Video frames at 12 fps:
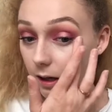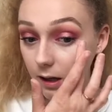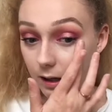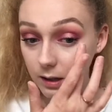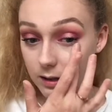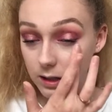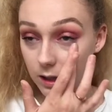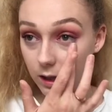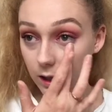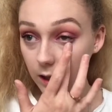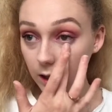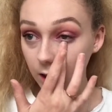And
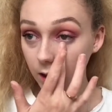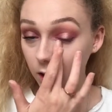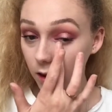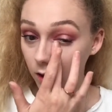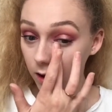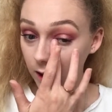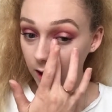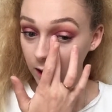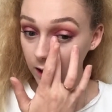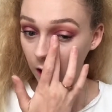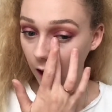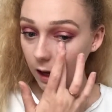the other
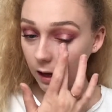eye.